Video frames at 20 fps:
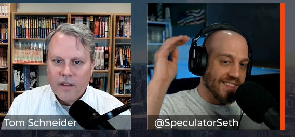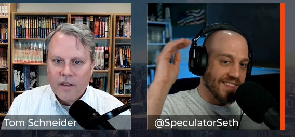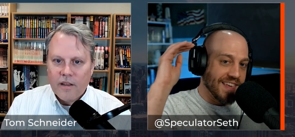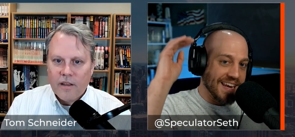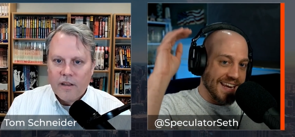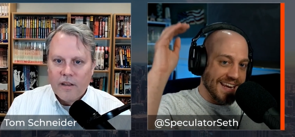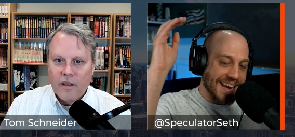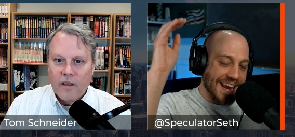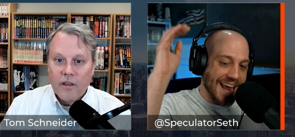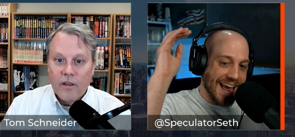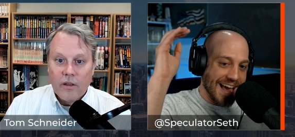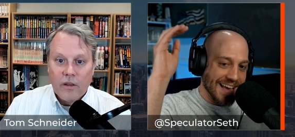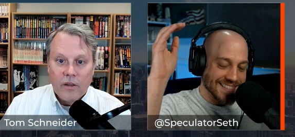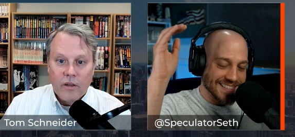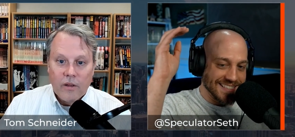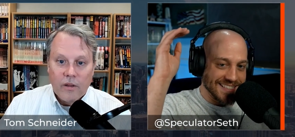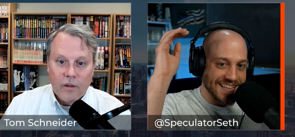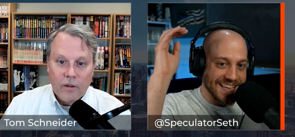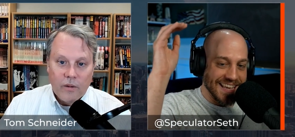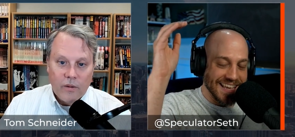Speaker 1: that he has
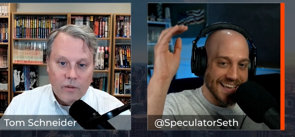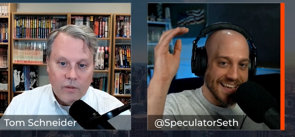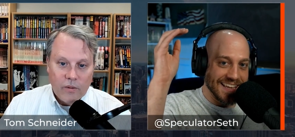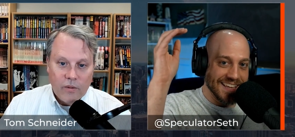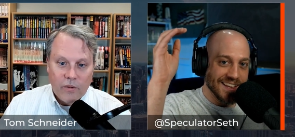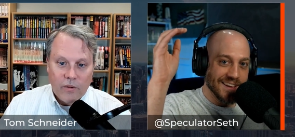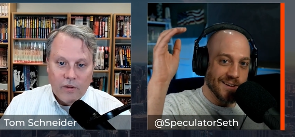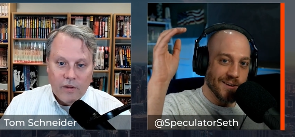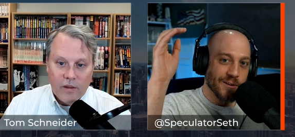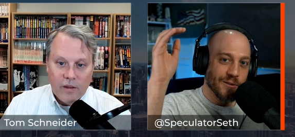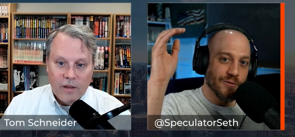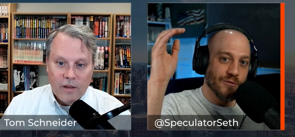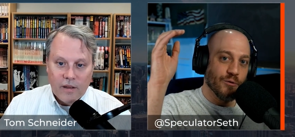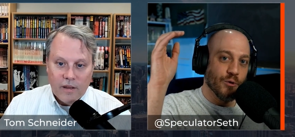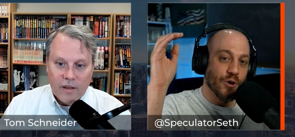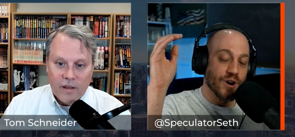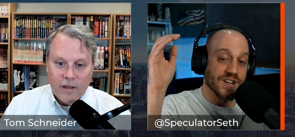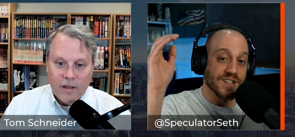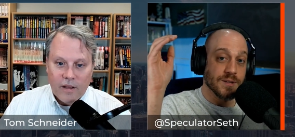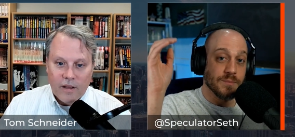to hit
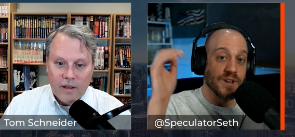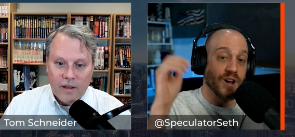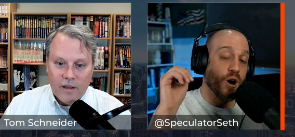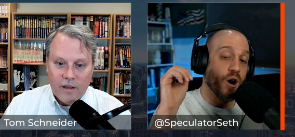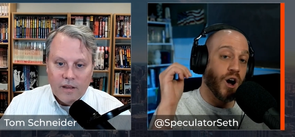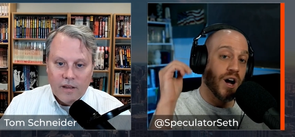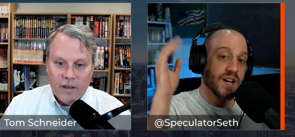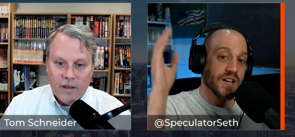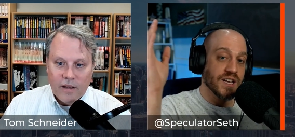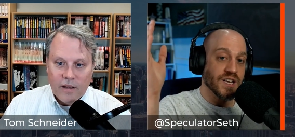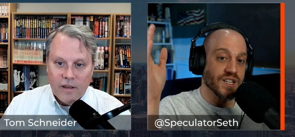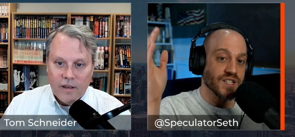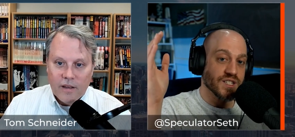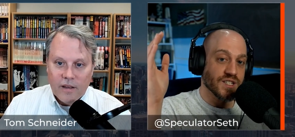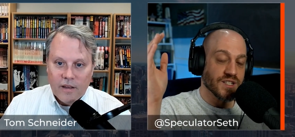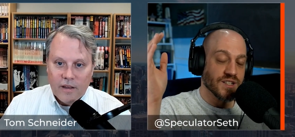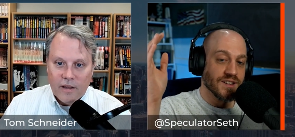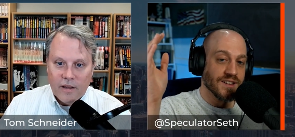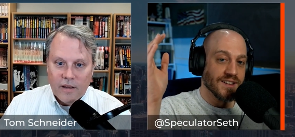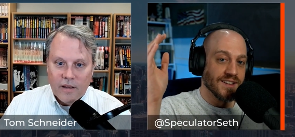for it to be
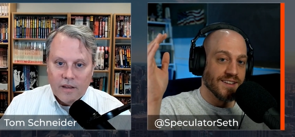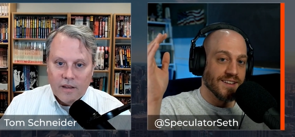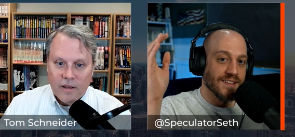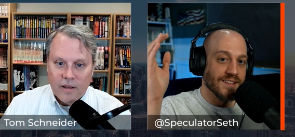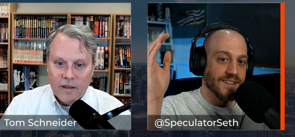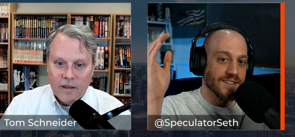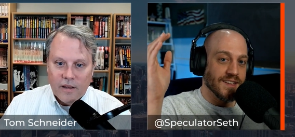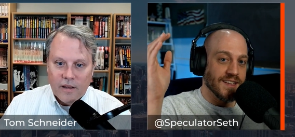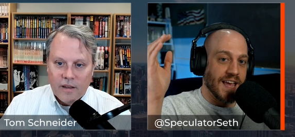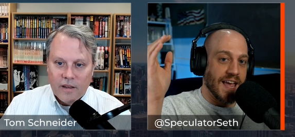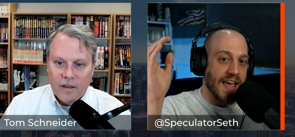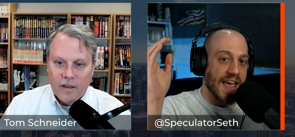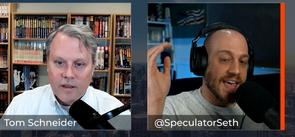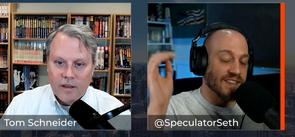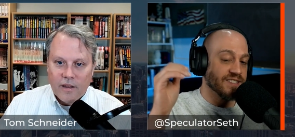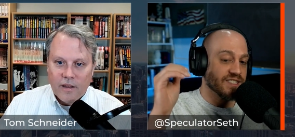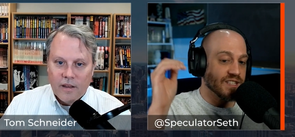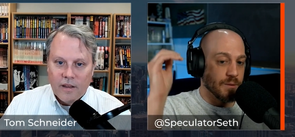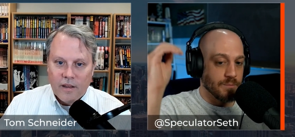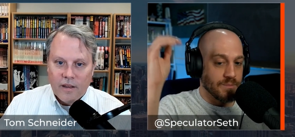hawkish it
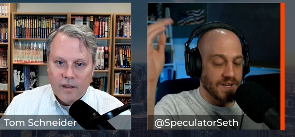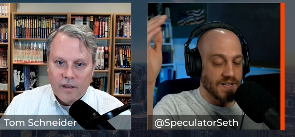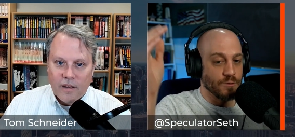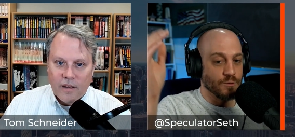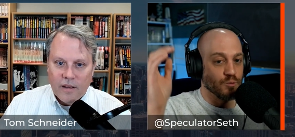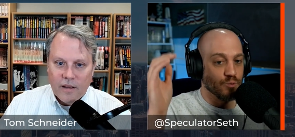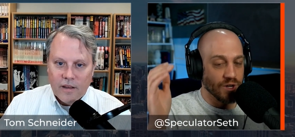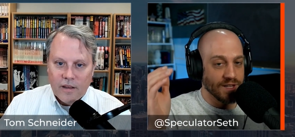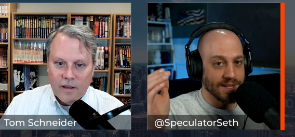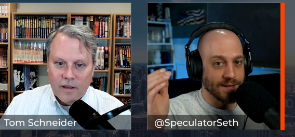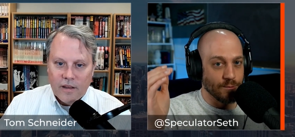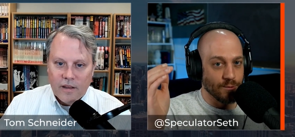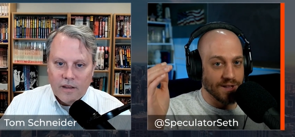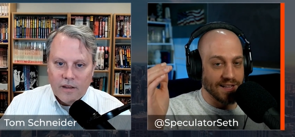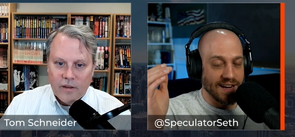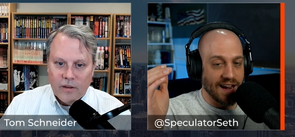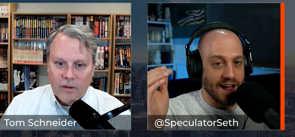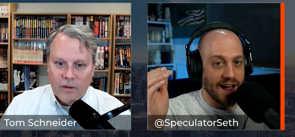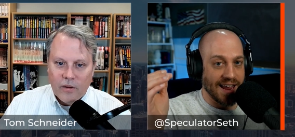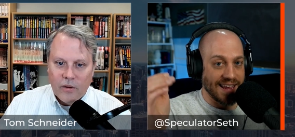ends up being really really
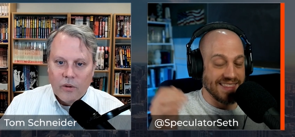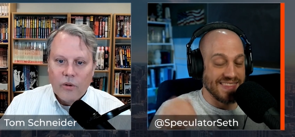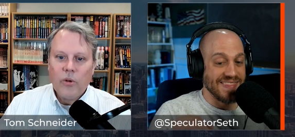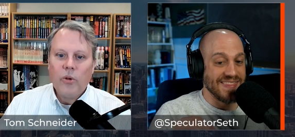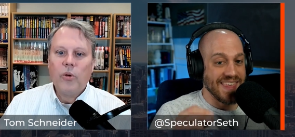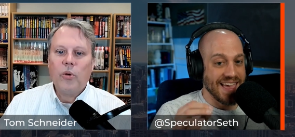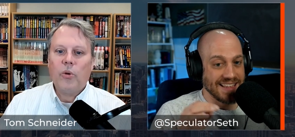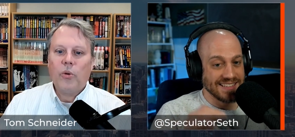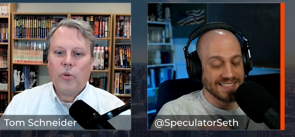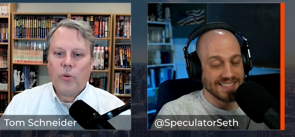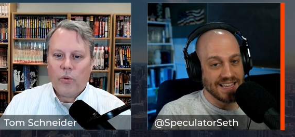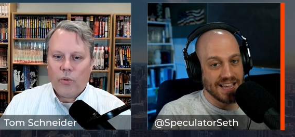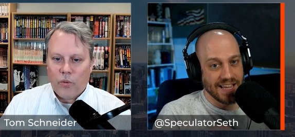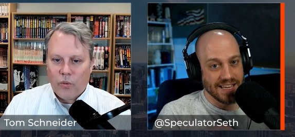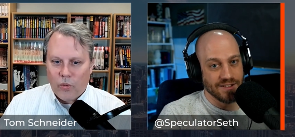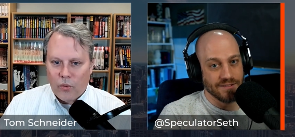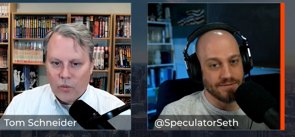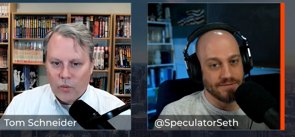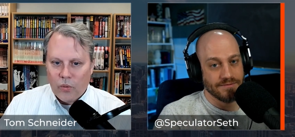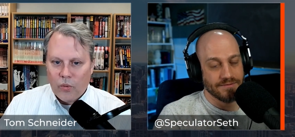high and that's kind
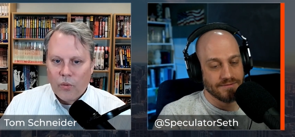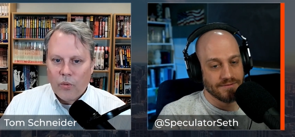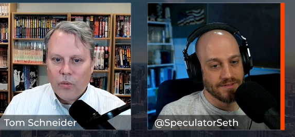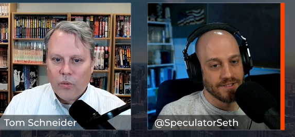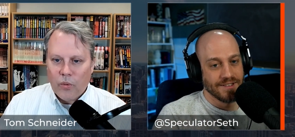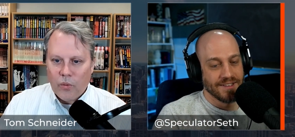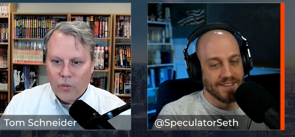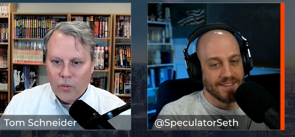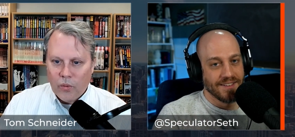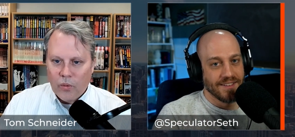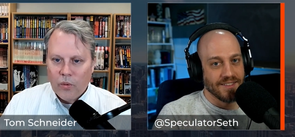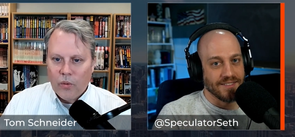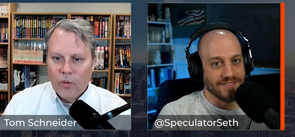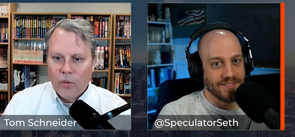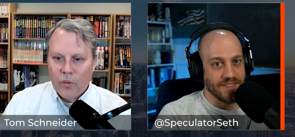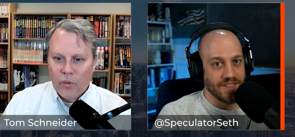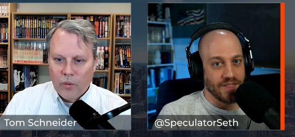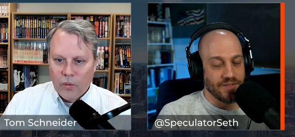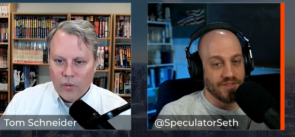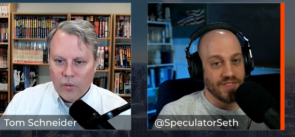of
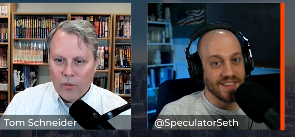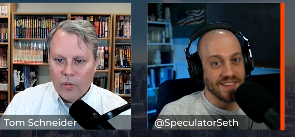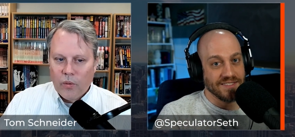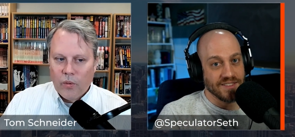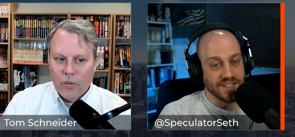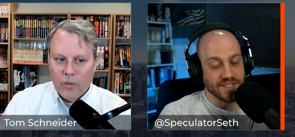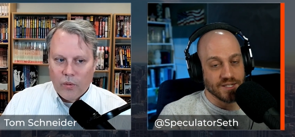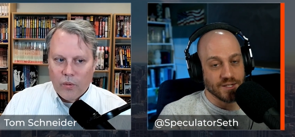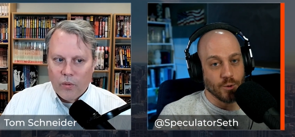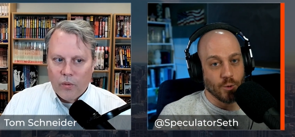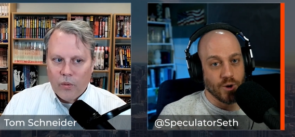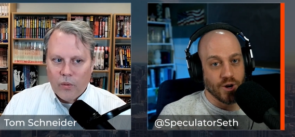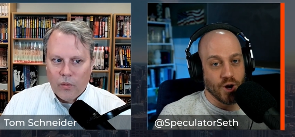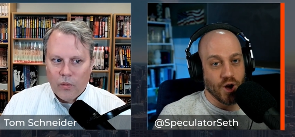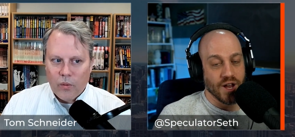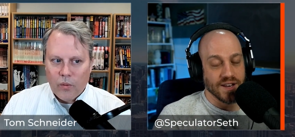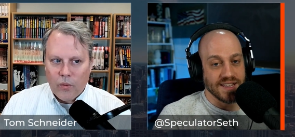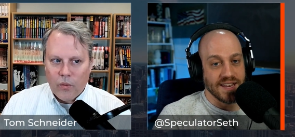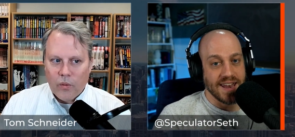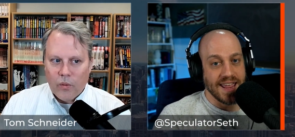the thing that's going
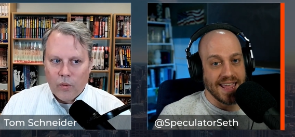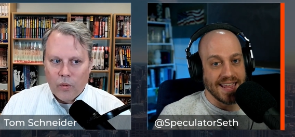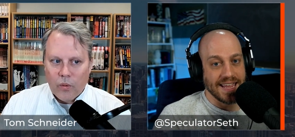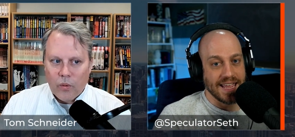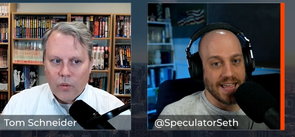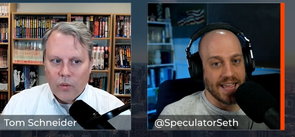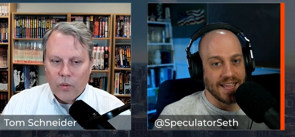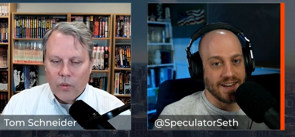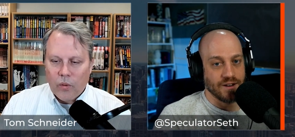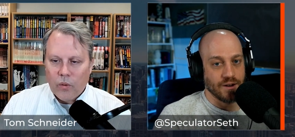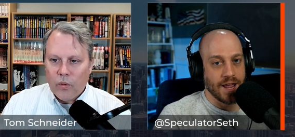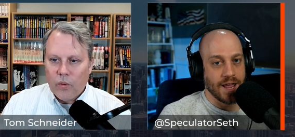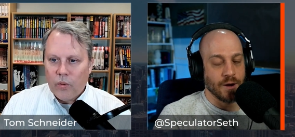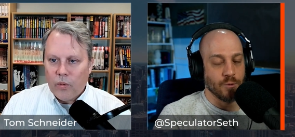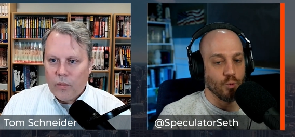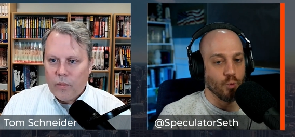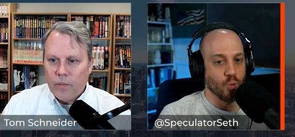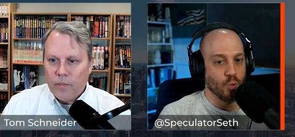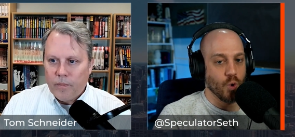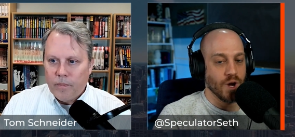on today and and
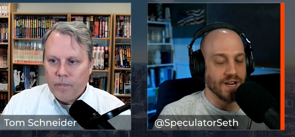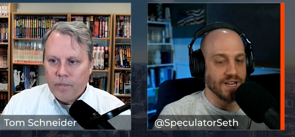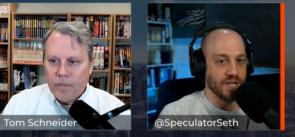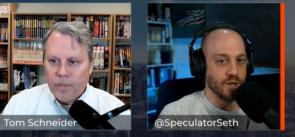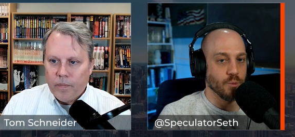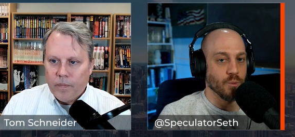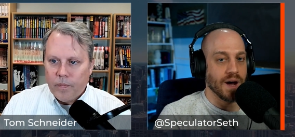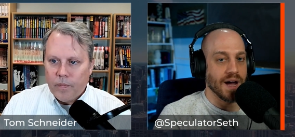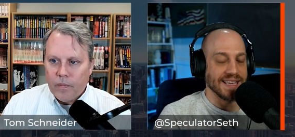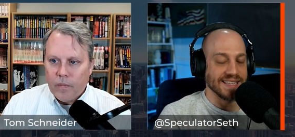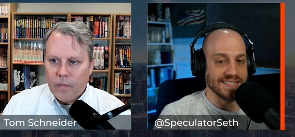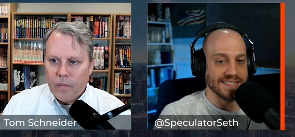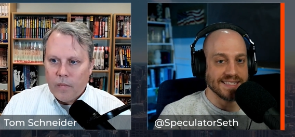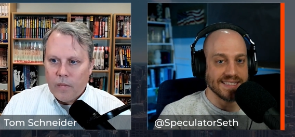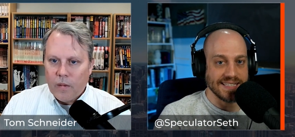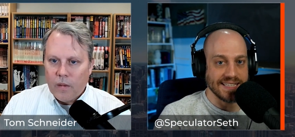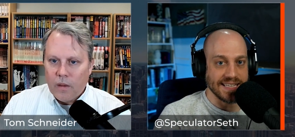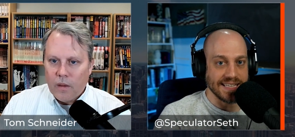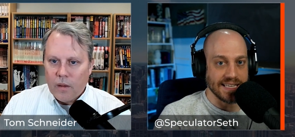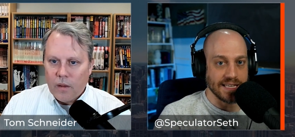what you might
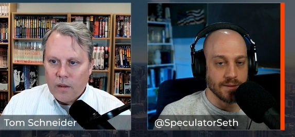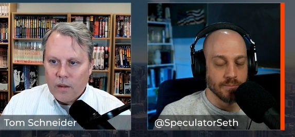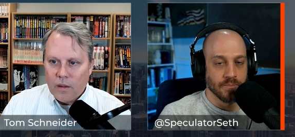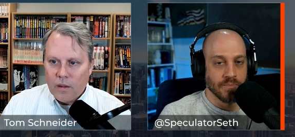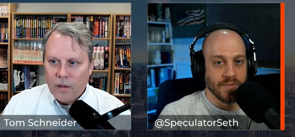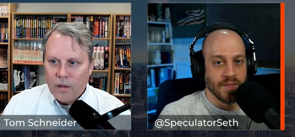see